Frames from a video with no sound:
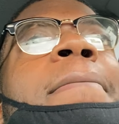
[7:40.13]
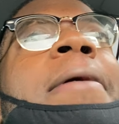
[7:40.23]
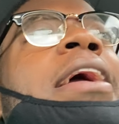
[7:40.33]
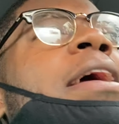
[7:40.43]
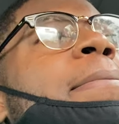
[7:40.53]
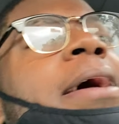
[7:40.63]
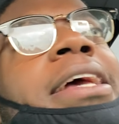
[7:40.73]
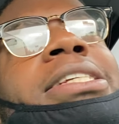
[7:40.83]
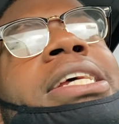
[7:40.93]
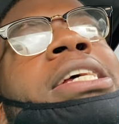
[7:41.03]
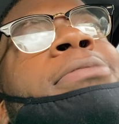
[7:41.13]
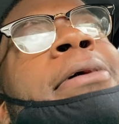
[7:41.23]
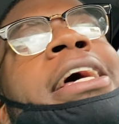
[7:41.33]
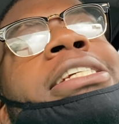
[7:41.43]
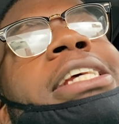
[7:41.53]
Make it make sense,
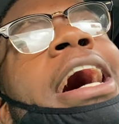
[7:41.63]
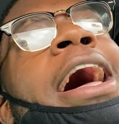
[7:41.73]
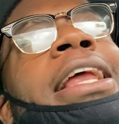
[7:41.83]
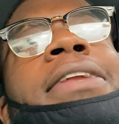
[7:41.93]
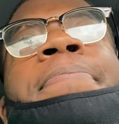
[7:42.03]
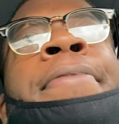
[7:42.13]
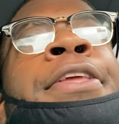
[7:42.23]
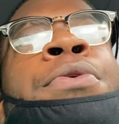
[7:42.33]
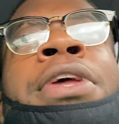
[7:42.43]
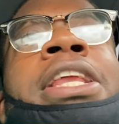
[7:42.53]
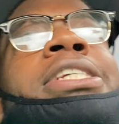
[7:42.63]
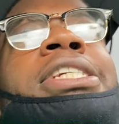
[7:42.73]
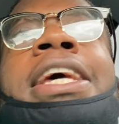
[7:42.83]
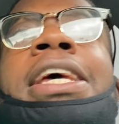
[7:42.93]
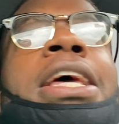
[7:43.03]
man. Scott, you need to
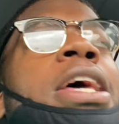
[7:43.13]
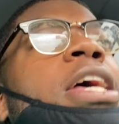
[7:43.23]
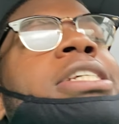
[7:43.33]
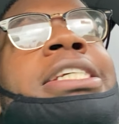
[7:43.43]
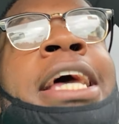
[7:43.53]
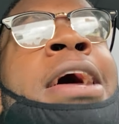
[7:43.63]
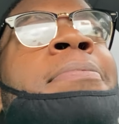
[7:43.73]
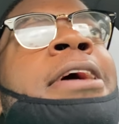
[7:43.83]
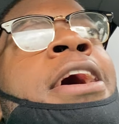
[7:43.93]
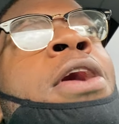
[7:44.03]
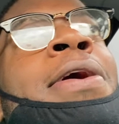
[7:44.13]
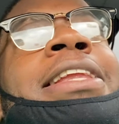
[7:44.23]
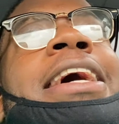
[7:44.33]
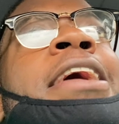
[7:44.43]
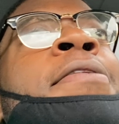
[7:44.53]
sit Sam down
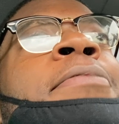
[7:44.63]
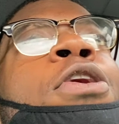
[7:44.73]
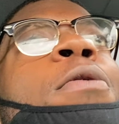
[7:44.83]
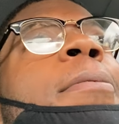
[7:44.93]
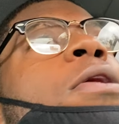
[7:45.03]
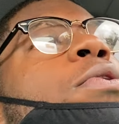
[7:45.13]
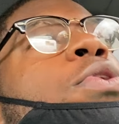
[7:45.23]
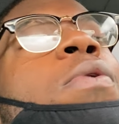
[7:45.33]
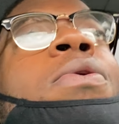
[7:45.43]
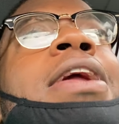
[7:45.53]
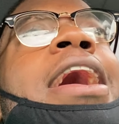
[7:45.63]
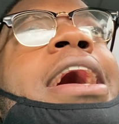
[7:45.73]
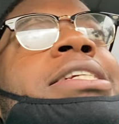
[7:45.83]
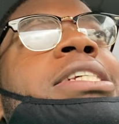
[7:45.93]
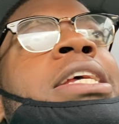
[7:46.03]
and let him know, bro, you on the
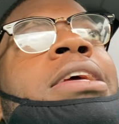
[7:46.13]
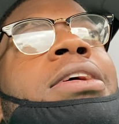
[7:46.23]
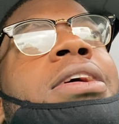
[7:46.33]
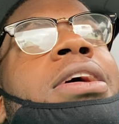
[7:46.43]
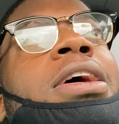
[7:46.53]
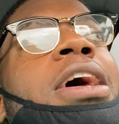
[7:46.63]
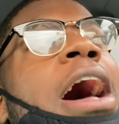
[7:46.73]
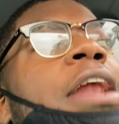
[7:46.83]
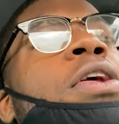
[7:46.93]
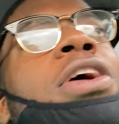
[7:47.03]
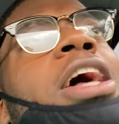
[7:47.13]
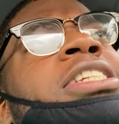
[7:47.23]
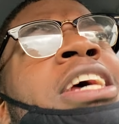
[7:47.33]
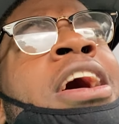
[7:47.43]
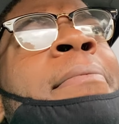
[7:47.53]
hot seat. I know y'all
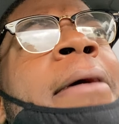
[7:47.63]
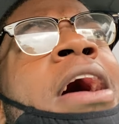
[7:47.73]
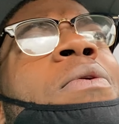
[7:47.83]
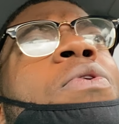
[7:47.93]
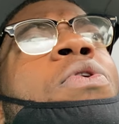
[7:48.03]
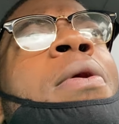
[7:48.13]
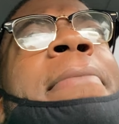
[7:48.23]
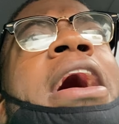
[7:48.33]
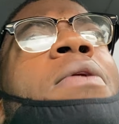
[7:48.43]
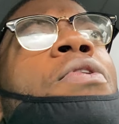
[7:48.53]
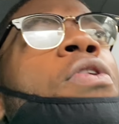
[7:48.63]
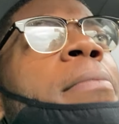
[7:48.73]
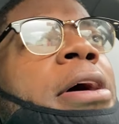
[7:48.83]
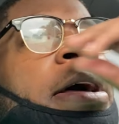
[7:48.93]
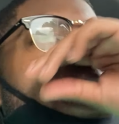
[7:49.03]
signed Matt Rhule. Matt Rhule,
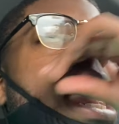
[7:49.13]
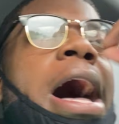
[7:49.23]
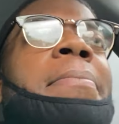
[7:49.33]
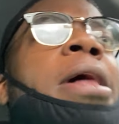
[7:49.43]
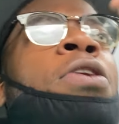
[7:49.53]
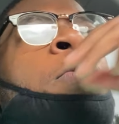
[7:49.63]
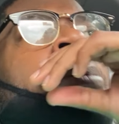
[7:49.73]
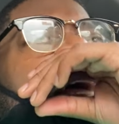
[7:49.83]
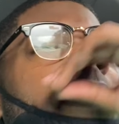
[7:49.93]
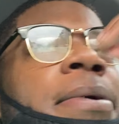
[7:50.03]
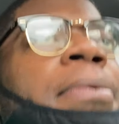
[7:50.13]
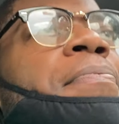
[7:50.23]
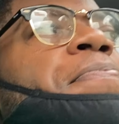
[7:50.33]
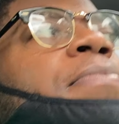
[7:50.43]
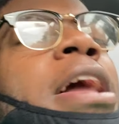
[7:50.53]
man, I'm not going to blame him.
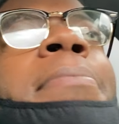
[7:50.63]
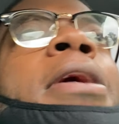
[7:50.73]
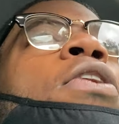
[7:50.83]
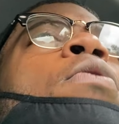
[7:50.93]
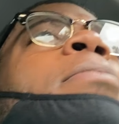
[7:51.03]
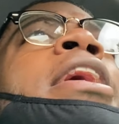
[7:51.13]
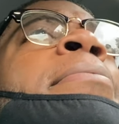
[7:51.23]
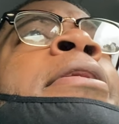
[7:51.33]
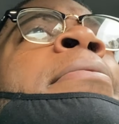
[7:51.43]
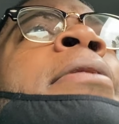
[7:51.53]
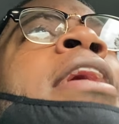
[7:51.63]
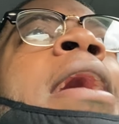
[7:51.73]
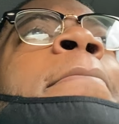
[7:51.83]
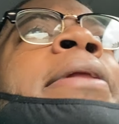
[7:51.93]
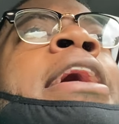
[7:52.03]

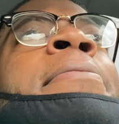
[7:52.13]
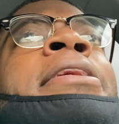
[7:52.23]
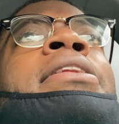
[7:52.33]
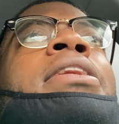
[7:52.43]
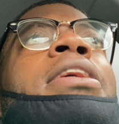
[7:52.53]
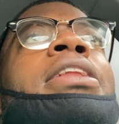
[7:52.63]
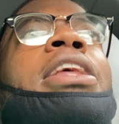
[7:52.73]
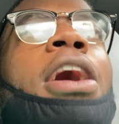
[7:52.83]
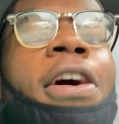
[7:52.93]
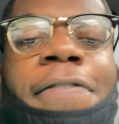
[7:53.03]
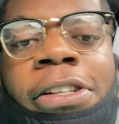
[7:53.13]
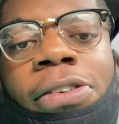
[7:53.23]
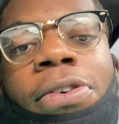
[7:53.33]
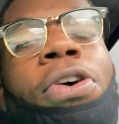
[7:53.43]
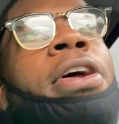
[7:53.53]
I'm blaming the
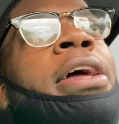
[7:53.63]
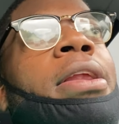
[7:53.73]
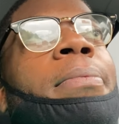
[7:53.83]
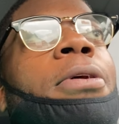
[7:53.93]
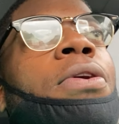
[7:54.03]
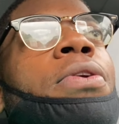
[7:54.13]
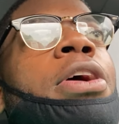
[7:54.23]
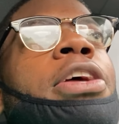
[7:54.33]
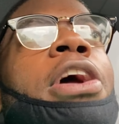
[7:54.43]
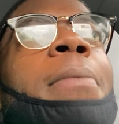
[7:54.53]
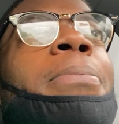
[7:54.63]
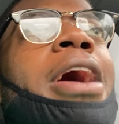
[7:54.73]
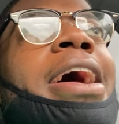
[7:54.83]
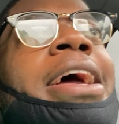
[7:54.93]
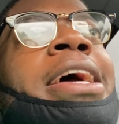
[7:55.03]
offensive coordinator, bro. Y'all
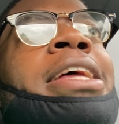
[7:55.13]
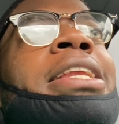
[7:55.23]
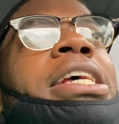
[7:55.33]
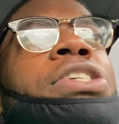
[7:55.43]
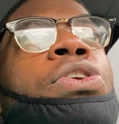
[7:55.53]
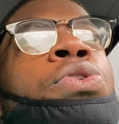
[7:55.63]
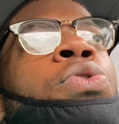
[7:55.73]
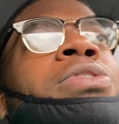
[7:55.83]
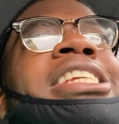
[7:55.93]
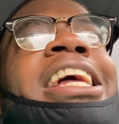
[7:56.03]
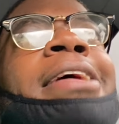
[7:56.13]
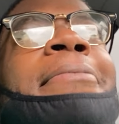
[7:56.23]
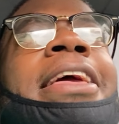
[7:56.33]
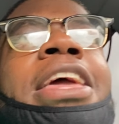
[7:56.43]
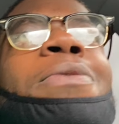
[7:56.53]
brought in this dude telling
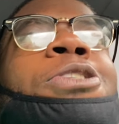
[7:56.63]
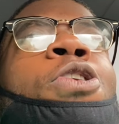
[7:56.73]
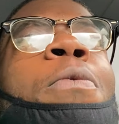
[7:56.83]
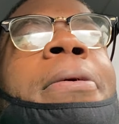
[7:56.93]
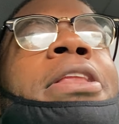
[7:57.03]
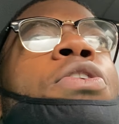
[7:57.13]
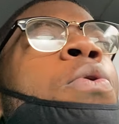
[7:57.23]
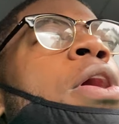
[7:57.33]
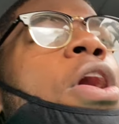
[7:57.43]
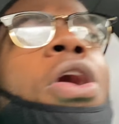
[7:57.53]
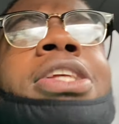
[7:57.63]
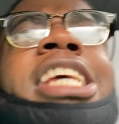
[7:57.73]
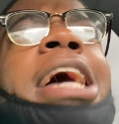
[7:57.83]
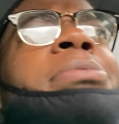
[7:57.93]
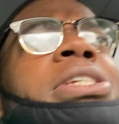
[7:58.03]
me he was going to be doing all
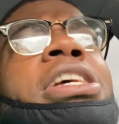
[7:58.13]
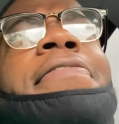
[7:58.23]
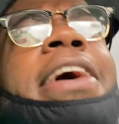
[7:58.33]
types of stuff.